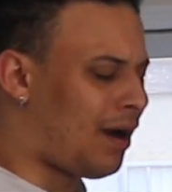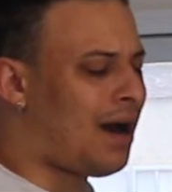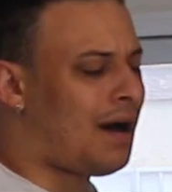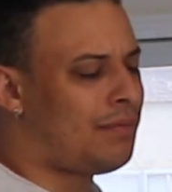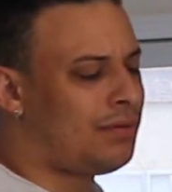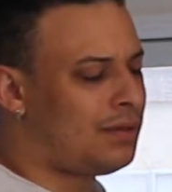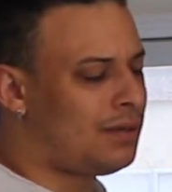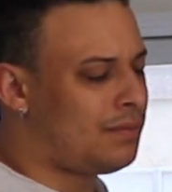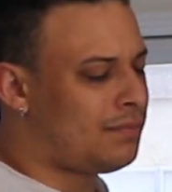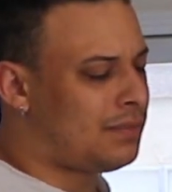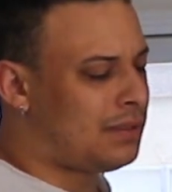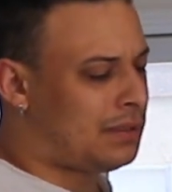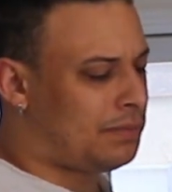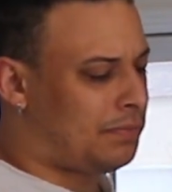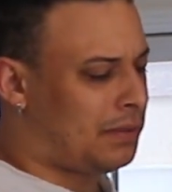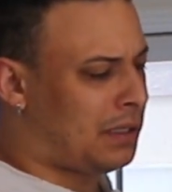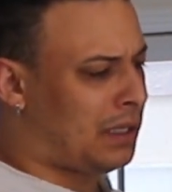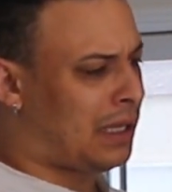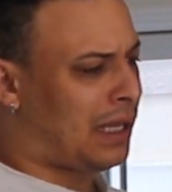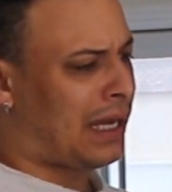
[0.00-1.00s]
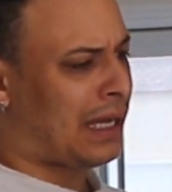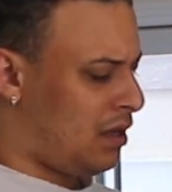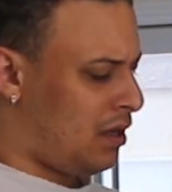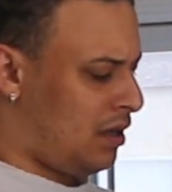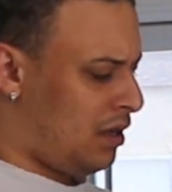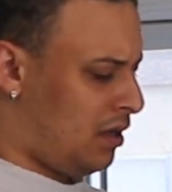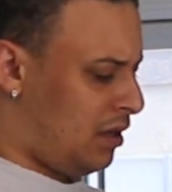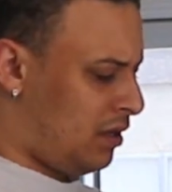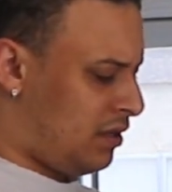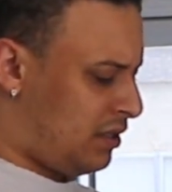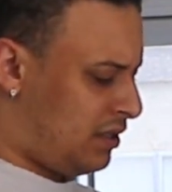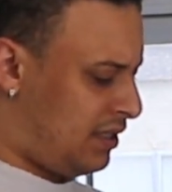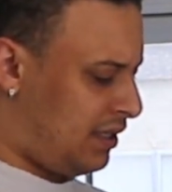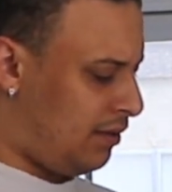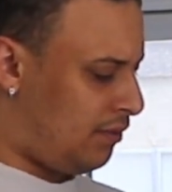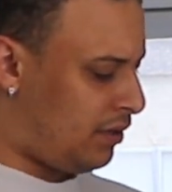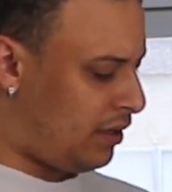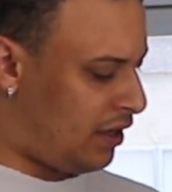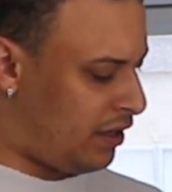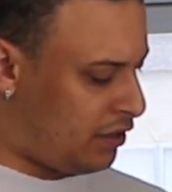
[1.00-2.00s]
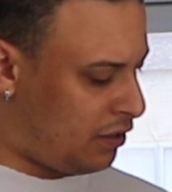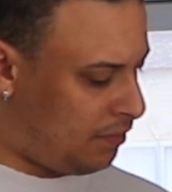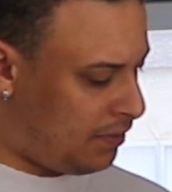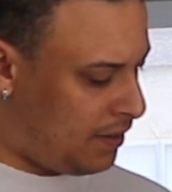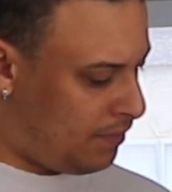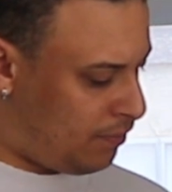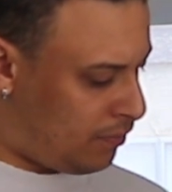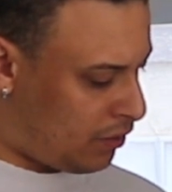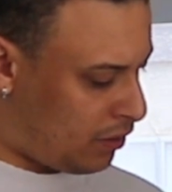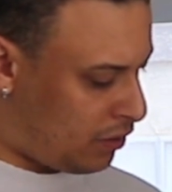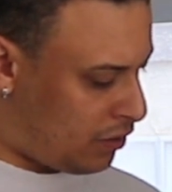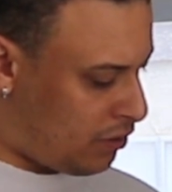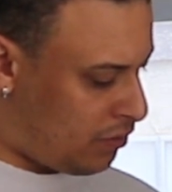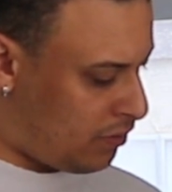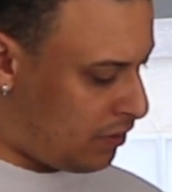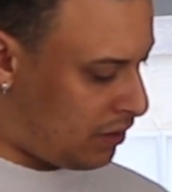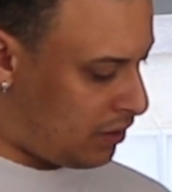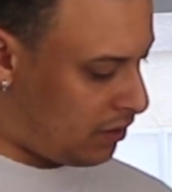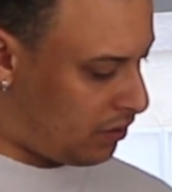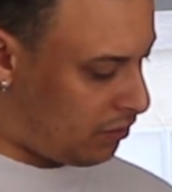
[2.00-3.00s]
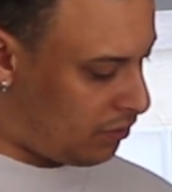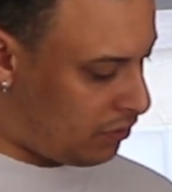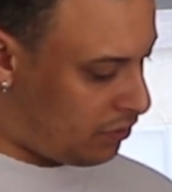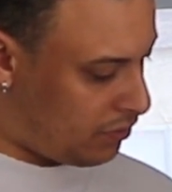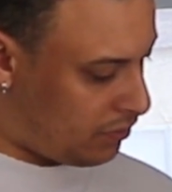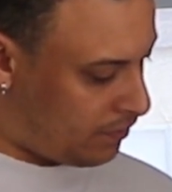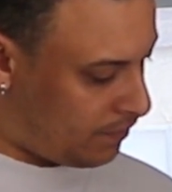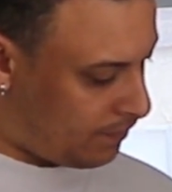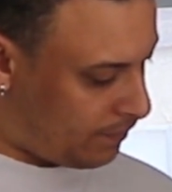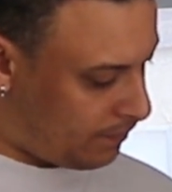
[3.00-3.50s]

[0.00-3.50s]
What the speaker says: problems, but like see what other people are going through.